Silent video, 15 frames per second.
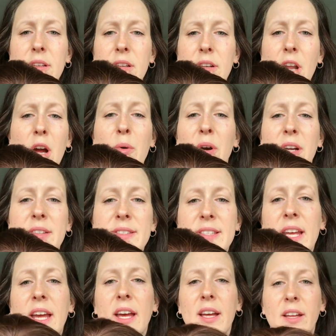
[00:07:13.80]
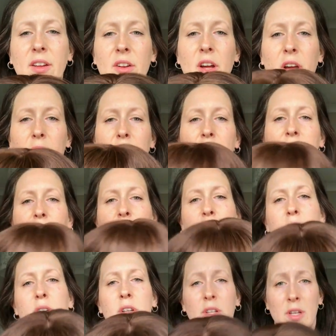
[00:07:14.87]
no one can see it, you
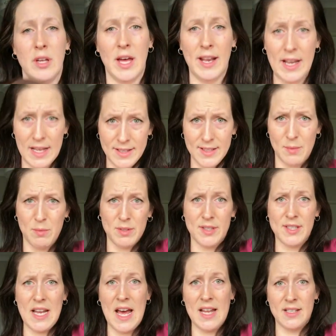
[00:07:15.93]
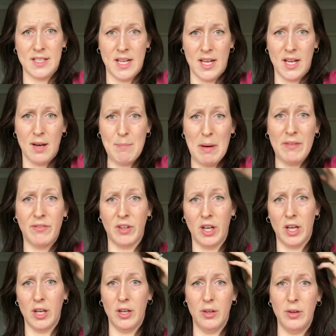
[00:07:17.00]
know. Unless someone's standing above
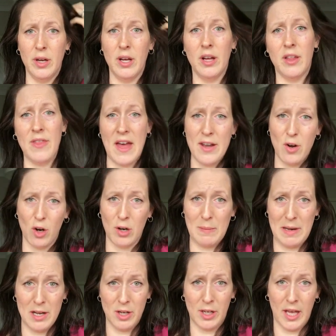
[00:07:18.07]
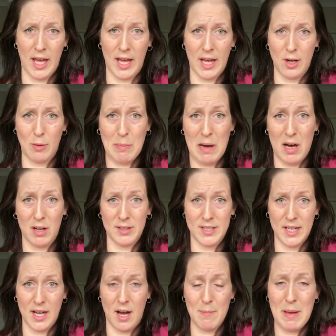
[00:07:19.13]
you, they're not going to be looking at your
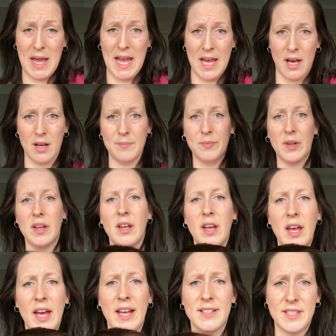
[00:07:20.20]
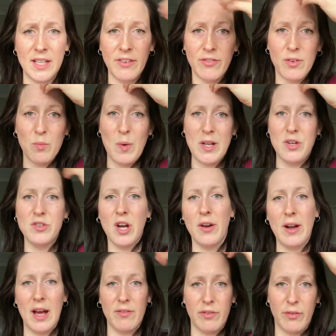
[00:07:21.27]
parting up here. It's different when you
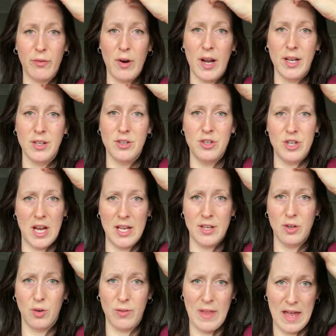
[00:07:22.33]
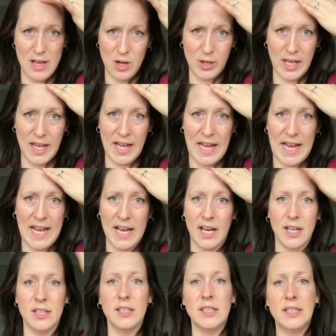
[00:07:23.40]
don't have a fringe and they're looking
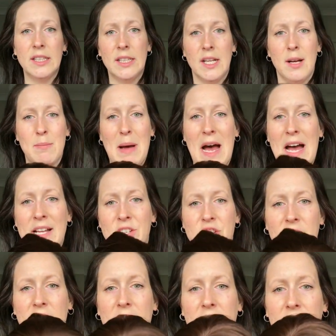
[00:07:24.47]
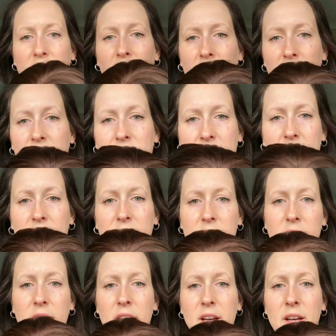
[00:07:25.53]
here, but actually I think